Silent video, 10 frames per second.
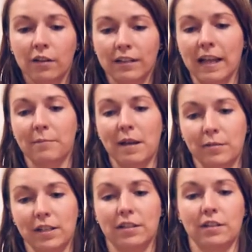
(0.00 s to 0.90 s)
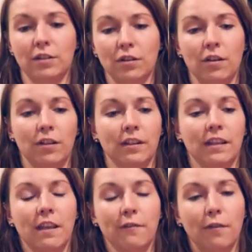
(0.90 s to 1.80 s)
conduct my research
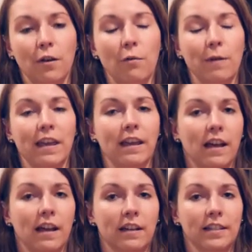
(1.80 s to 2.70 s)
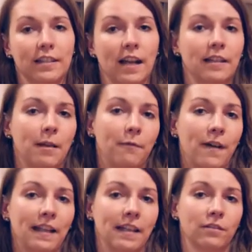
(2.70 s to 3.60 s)
on following startup
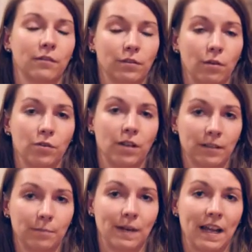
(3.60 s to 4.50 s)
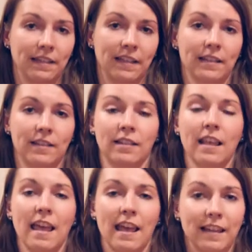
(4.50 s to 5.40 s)
finance of social enterprises,
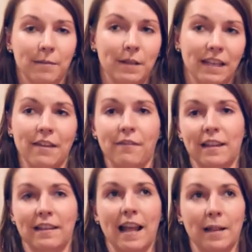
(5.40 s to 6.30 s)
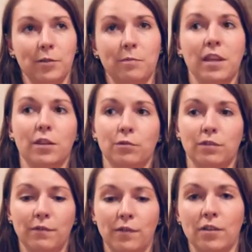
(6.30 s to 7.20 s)
and I believe it helps me
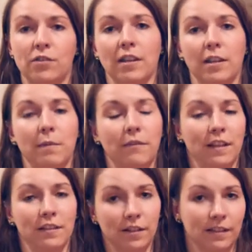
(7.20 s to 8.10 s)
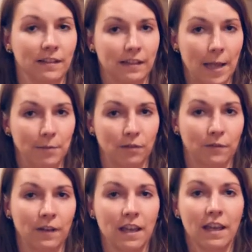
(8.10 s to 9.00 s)
to differentiate between certain types of
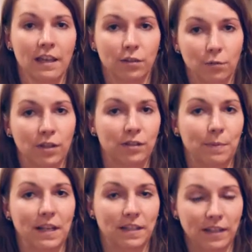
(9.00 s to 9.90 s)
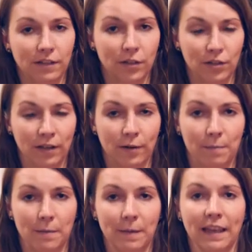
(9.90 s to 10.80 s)
social enterprises in the Czech
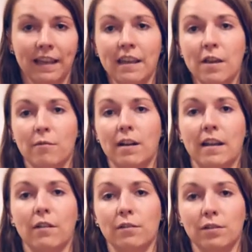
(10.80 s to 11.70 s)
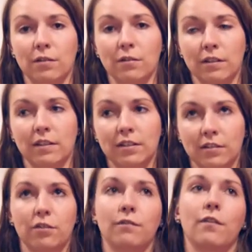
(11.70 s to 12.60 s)
Republic, where I also gonna
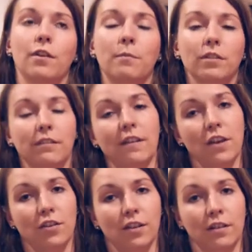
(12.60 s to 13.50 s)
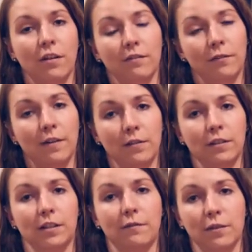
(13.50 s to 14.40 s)
search for motivation of the
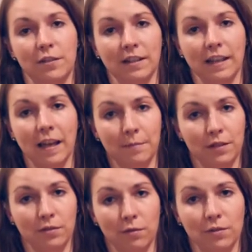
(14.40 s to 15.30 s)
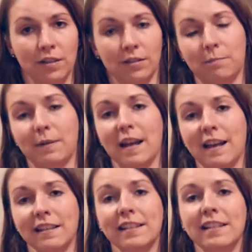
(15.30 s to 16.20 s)
founder for setting up the social
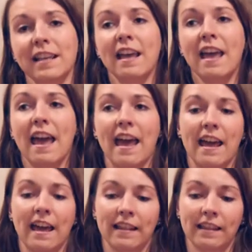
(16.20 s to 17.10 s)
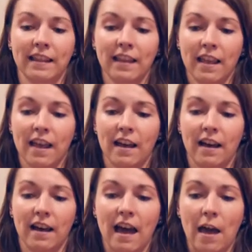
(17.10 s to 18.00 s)
enterprise, and
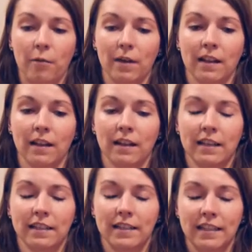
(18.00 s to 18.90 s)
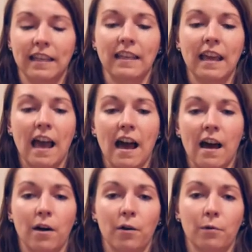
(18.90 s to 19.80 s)
I will see
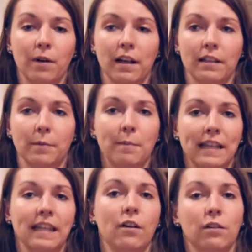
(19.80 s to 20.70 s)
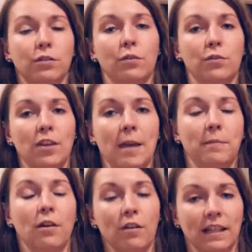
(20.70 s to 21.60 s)
how the money also
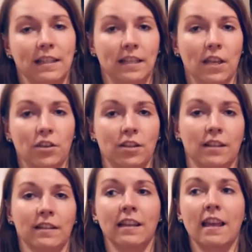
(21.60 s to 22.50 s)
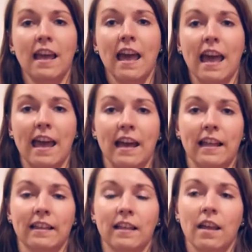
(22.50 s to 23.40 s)
shaped the organization,
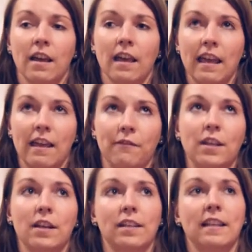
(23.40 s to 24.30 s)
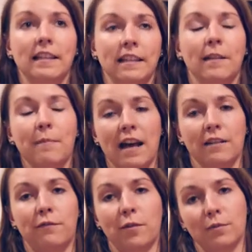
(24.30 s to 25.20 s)
and if there is any
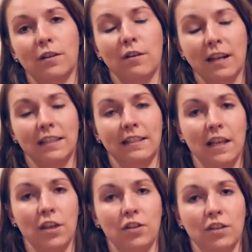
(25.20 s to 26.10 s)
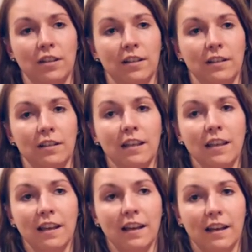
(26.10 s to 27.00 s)
demand from the organization
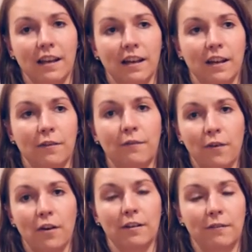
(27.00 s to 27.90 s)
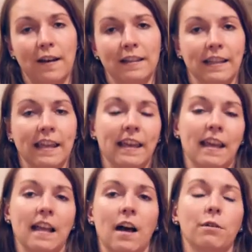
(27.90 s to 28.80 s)
for
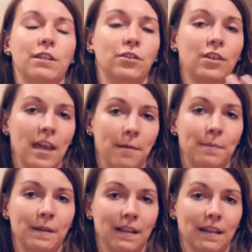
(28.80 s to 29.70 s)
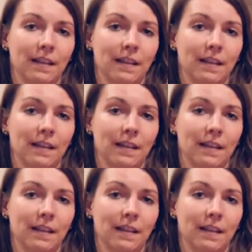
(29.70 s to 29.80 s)
funding and how it shaped